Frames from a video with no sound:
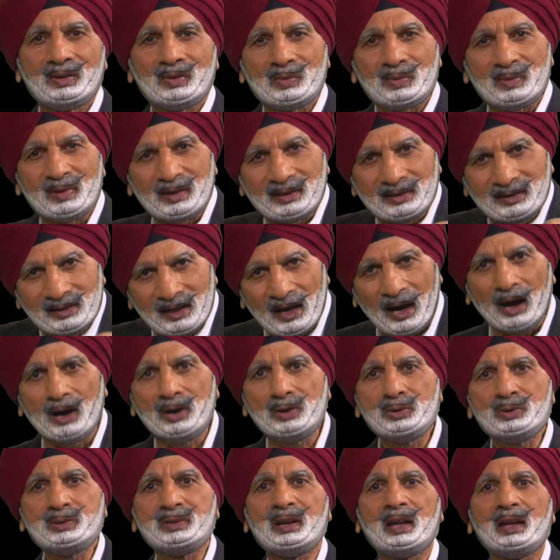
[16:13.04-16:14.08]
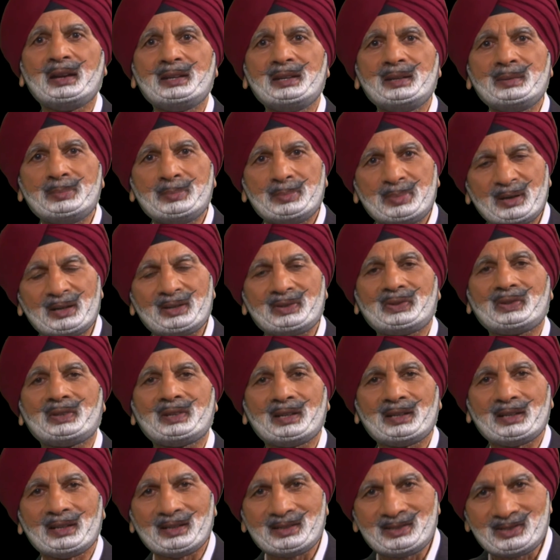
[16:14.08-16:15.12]
without any
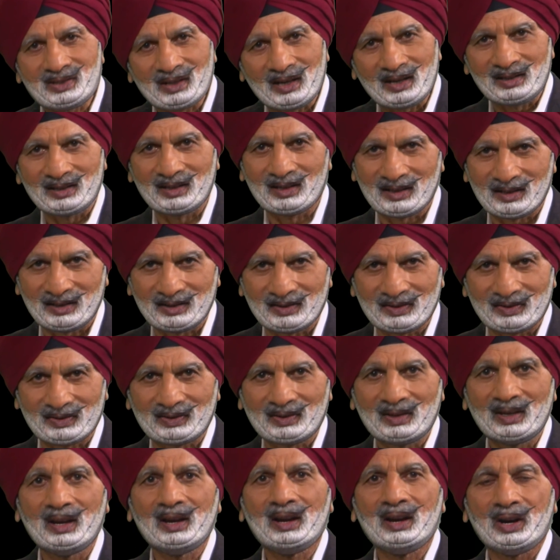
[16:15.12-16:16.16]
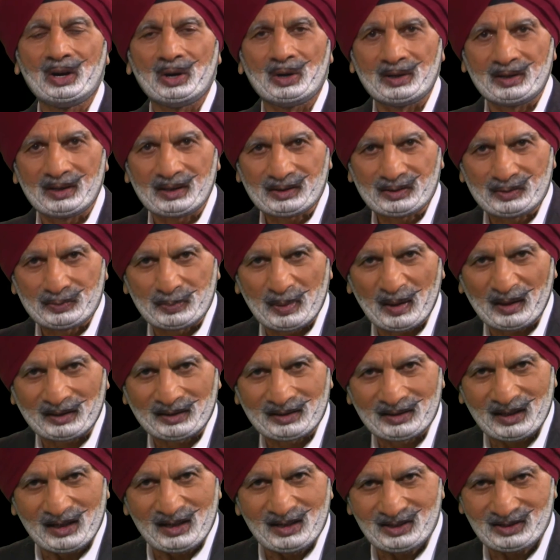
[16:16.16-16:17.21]
personal agendas or
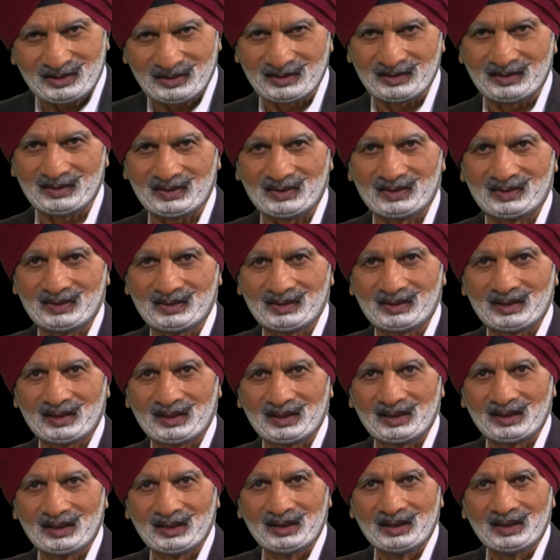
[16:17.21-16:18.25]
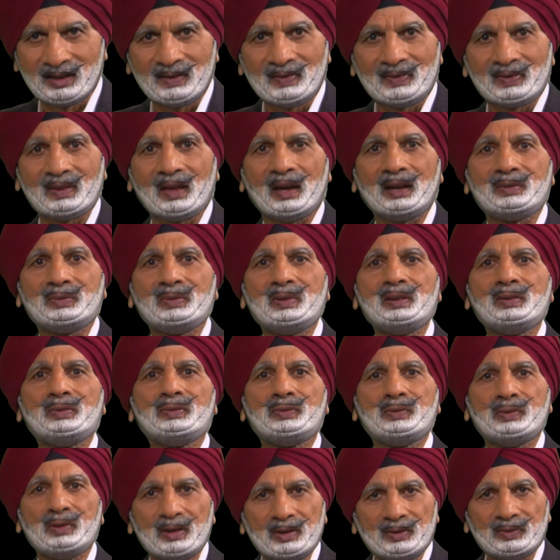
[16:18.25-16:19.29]
expectations that we
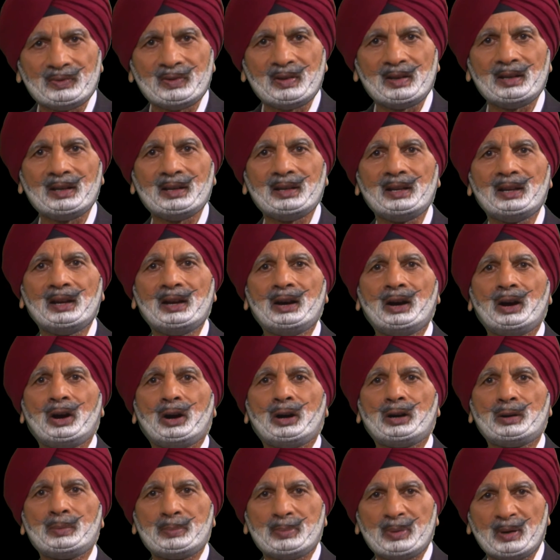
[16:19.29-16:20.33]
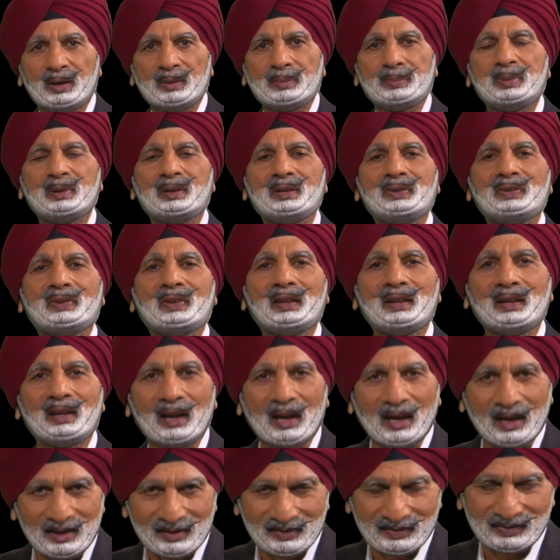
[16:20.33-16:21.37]
fulfill our purpose in
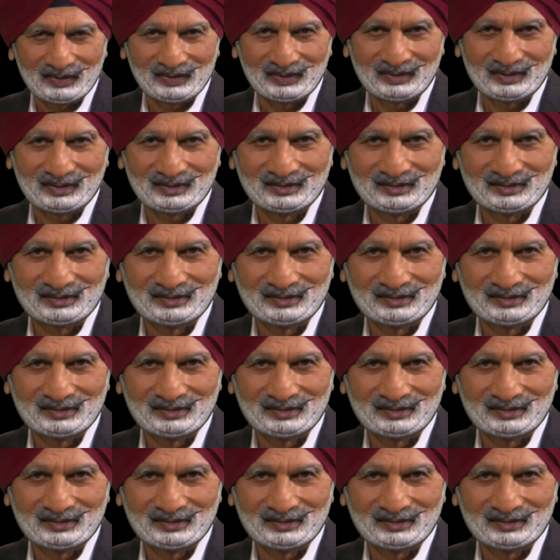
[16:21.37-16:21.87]
life.